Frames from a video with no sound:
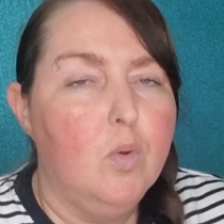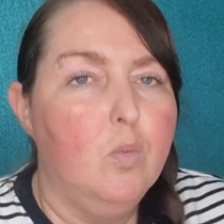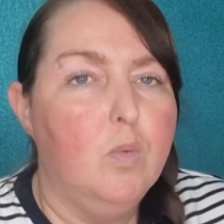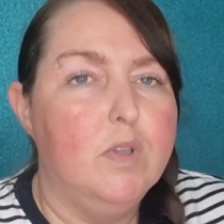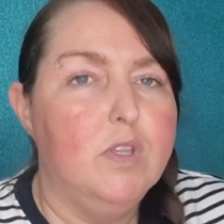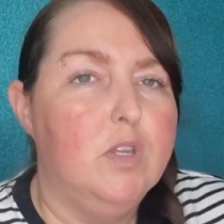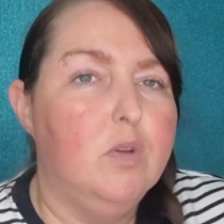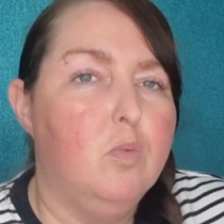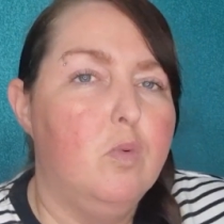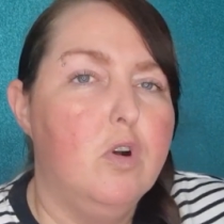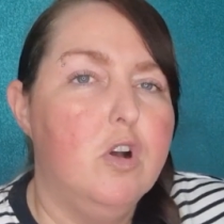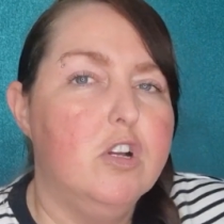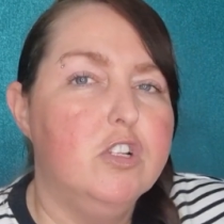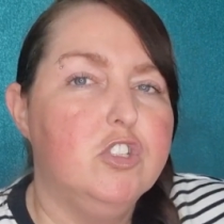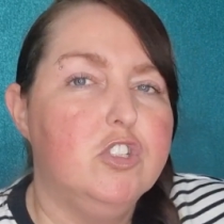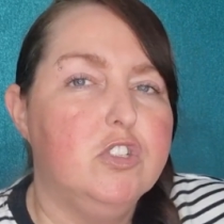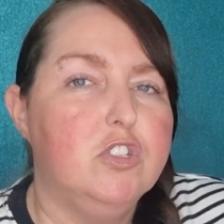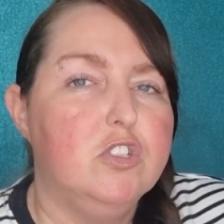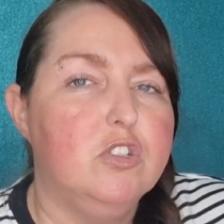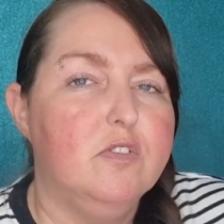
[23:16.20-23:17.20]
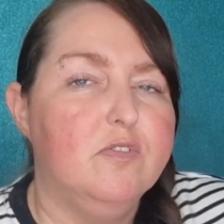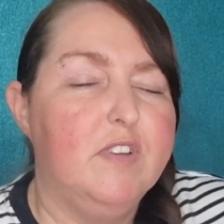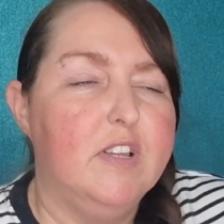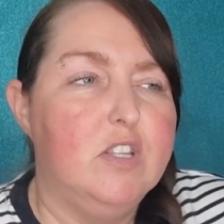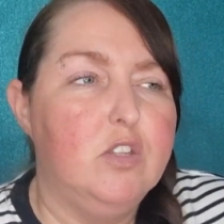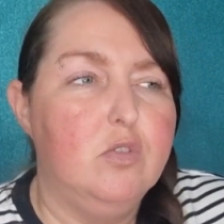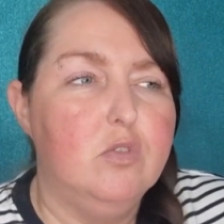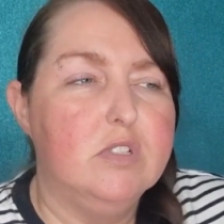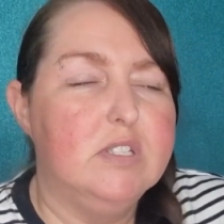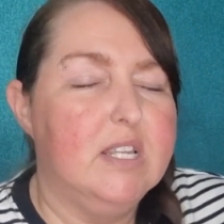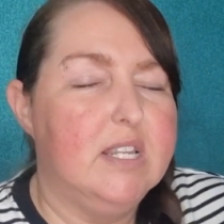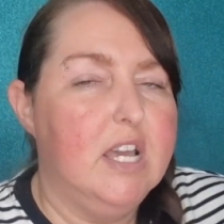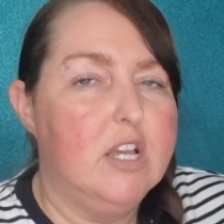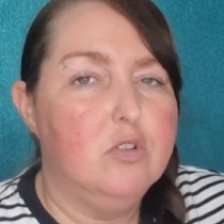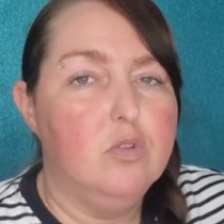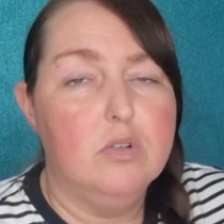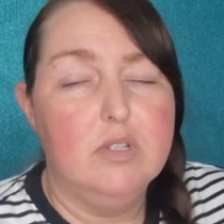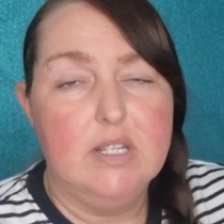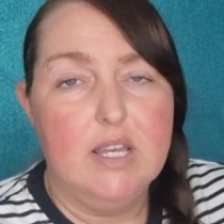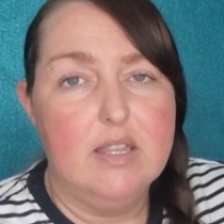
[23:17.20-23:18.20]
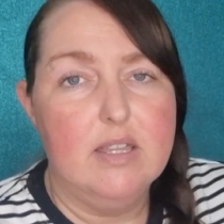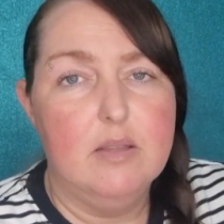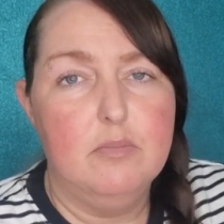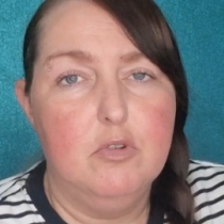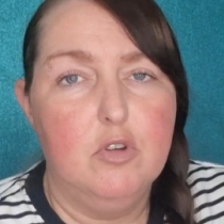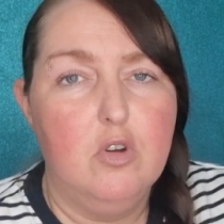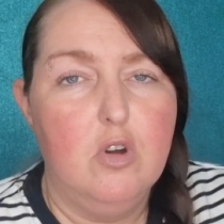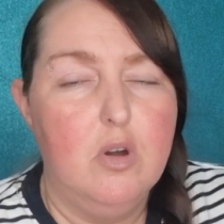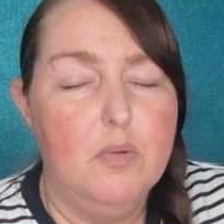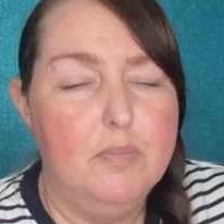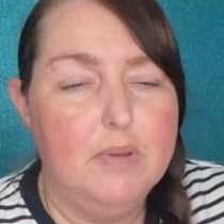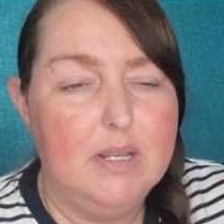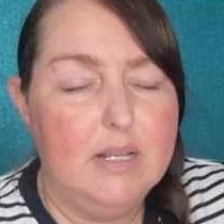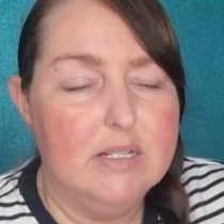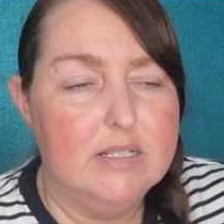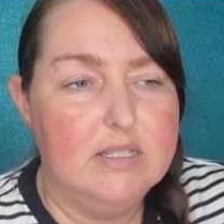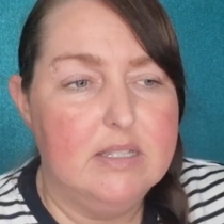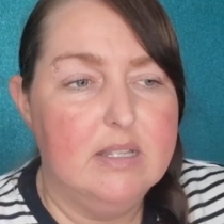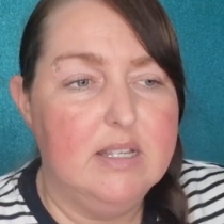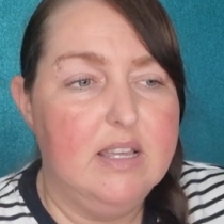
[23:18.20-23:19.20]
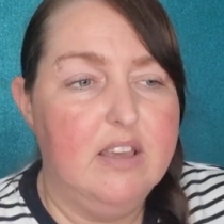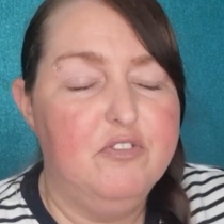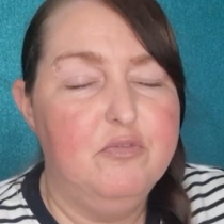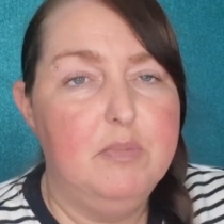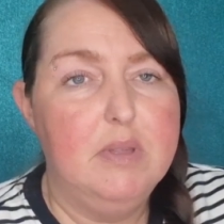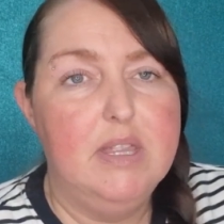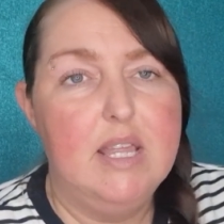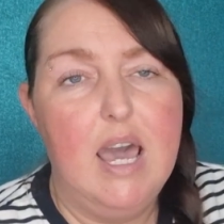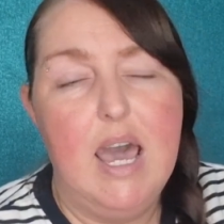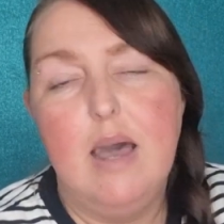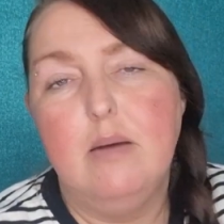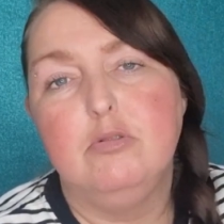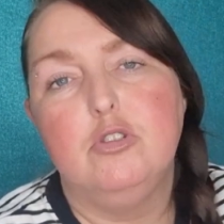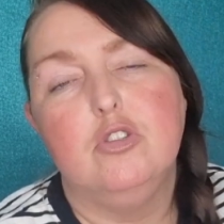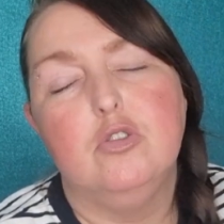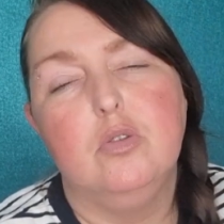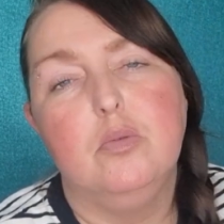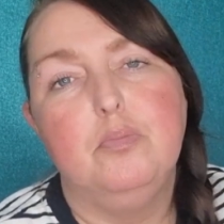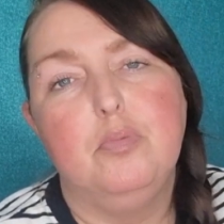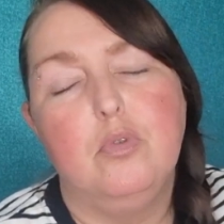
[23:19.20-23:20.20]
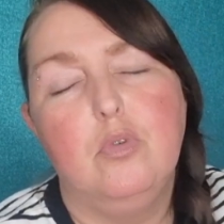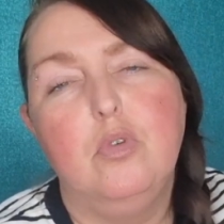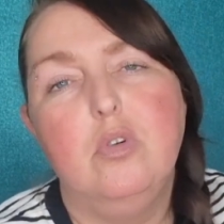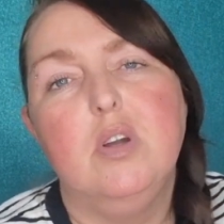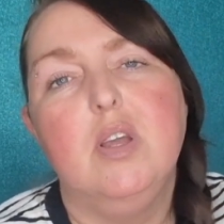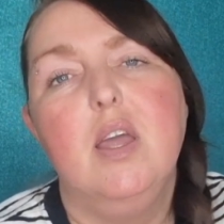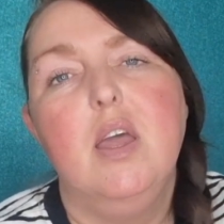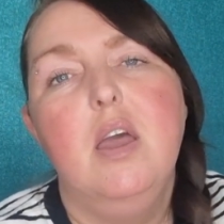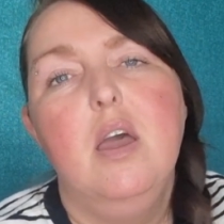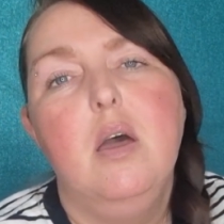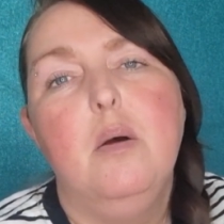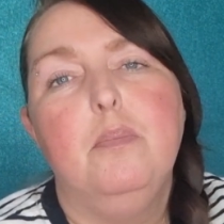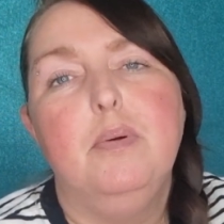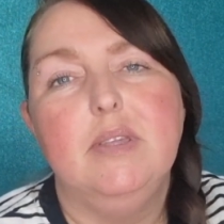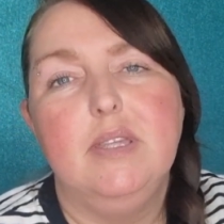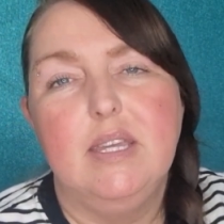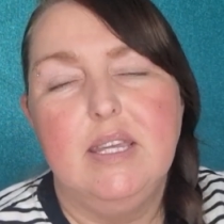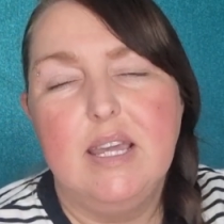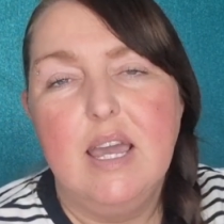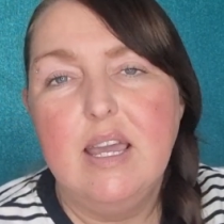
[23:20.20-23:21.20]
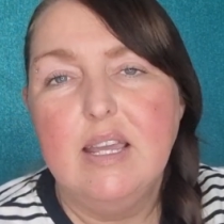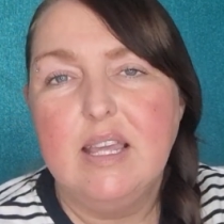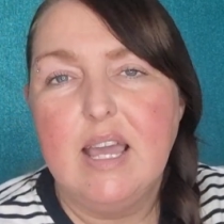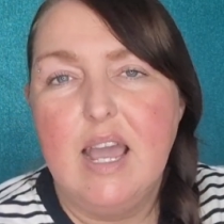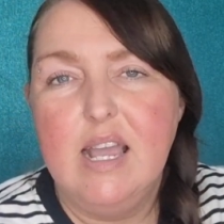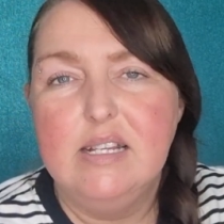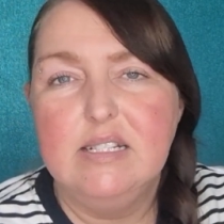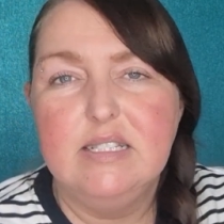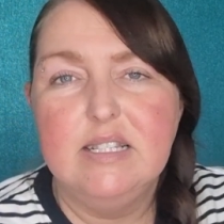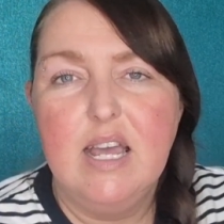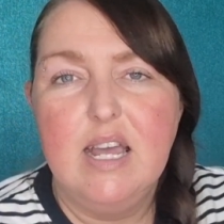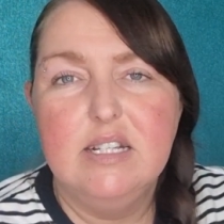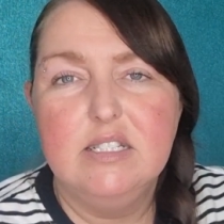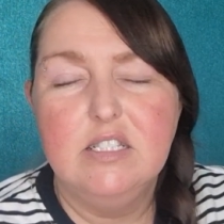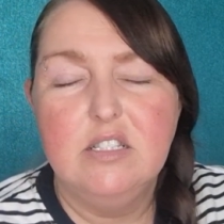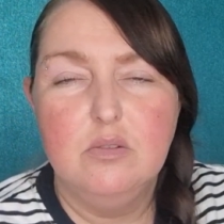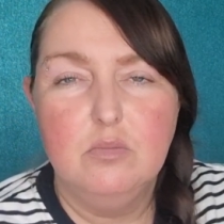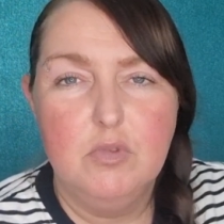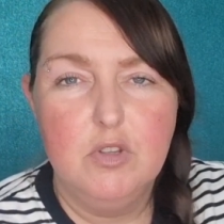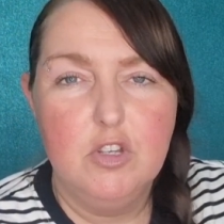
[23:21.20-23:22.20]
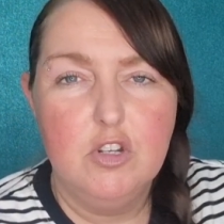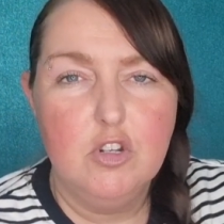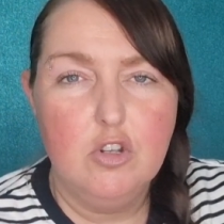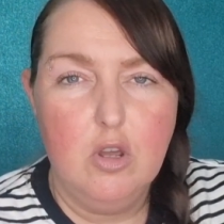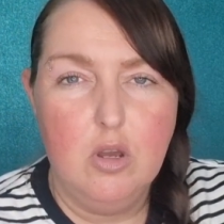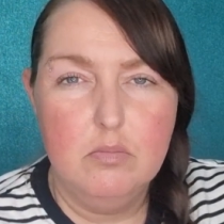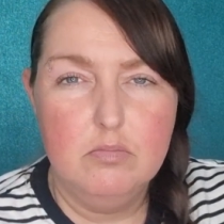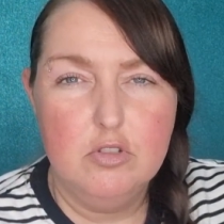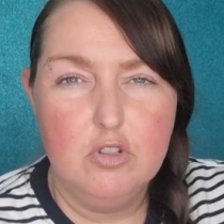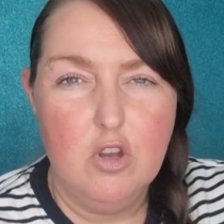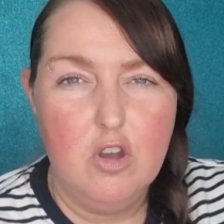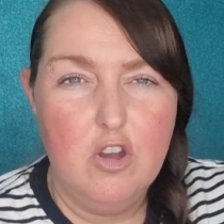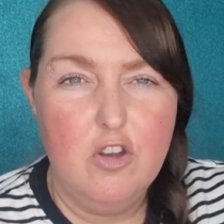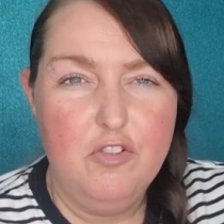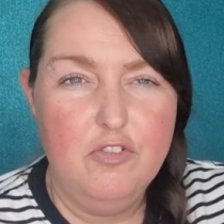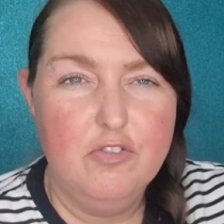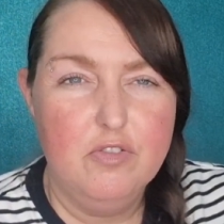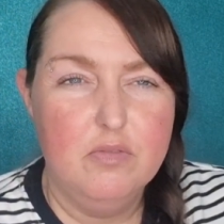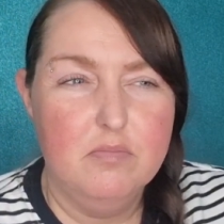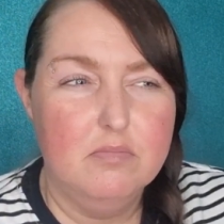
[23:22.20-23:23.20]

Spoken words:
when you watch videos, and I don't get them a lot because they give me the absolute book, but you get guys dancing with their tops off.